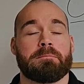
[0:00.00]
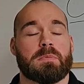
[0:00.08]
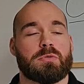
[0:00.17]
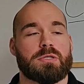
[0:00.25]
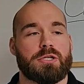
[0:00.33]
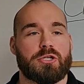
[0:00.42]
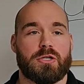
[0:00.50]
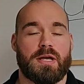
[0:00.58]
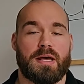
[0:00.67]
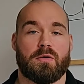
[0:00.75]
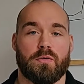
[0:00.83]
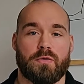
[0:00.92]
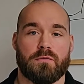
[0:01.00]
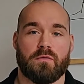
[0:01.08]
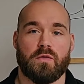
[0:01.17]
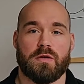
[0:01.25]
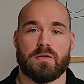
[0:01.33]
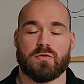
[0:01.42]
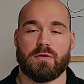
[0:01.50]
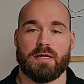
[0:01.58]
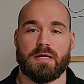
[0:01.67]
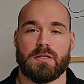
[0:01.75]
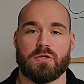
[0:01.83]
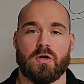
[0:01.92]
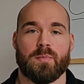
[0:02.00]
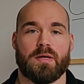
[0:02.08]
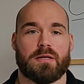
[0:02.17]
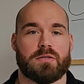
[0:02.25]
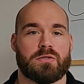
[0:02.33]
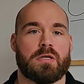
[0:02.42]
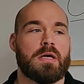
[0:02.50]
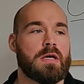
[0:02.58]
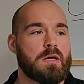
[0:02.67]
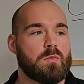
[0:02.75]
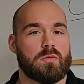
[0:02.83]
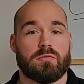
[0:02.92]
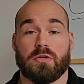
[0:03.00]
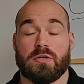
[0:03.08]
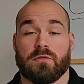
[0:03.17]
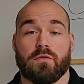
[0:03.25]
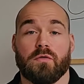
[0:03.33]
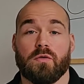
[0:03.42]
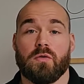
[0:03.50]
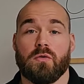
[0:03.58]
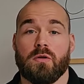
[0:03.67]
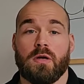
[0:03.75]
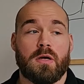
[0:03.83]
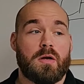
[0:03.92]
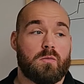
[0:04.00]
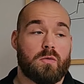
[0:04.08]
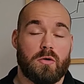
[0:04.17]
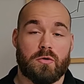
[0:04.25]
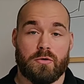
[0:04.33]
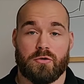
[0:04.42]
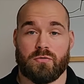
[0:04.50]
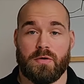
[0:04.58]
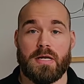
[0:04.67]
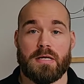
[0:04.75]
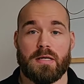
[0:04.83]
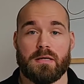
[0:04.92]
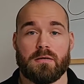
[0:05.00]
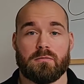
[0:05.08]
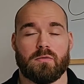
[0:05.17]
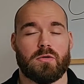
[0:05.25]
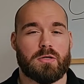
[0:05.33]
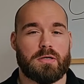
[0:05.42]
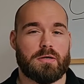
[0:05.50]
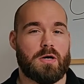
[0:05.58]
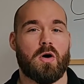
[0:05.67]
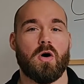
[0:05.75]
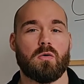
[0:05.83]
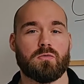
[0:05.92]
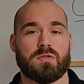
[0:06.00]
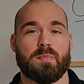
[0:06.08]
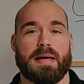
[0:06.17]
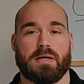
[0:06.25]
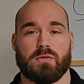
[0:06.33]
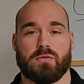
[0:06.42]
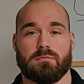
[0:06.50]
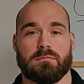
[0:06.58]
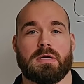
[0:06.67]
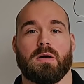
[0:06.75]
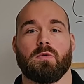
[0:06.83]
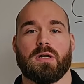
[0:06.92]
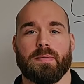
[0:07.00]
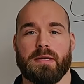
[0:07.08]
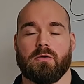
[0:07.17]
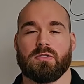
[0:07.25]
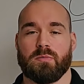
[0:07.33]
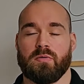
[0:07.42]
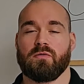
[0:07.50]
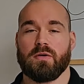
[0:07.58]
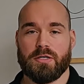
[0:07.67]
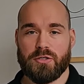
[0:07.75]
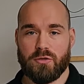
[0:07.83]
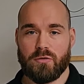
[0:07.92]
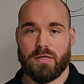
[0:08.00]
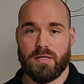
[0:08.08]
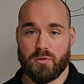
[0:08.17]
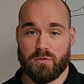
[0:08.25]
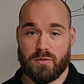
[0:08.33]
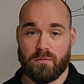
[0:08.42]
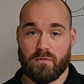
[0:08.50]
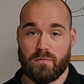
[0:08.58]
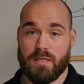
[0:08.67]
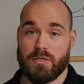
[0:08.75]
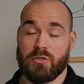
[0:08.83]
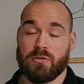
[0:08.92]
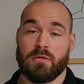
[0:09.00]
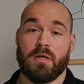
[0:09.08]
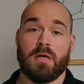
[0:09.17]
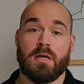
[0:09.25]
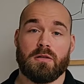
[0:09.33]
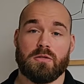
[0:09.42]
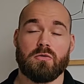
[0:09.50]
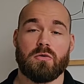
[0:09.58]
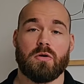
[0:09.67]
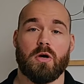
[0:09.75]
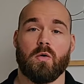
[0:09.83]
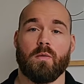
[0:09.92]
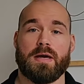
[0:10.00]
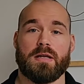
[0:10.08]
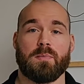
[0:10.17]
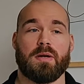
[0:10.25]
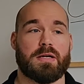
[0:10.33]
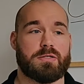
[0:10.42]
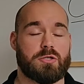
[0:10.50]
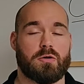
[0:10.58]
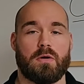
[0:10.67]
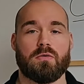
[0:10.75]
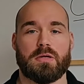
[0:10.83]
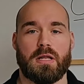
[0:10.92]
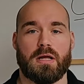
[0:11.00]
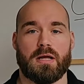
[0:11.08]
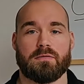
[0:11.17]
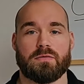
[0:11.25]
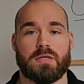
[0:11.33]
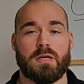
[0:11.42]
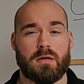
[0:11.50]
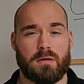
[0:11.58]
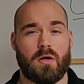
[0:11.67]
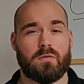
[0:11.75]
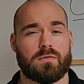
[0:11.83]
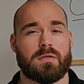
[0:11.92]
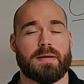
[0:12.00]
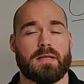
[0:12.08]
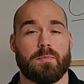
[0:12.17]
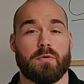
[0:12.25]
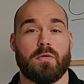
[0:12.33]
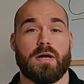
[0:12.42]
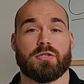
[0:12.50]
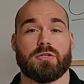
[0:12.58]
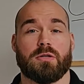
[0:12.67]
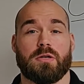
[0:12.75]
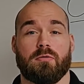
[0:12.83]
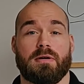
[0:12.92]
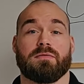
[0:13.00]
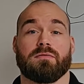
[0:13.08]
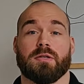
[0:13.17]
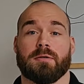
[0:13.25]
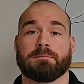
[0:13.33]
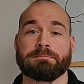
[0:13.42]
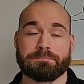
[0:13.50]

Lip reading: I'm going to share health and fitness related topics. We'll look at food, we'll look at training, we'll look at the whole spectrum. I want to be able to provide you guys with some information that you can go away and apply to your own lives and hopefully make the progression that you're after.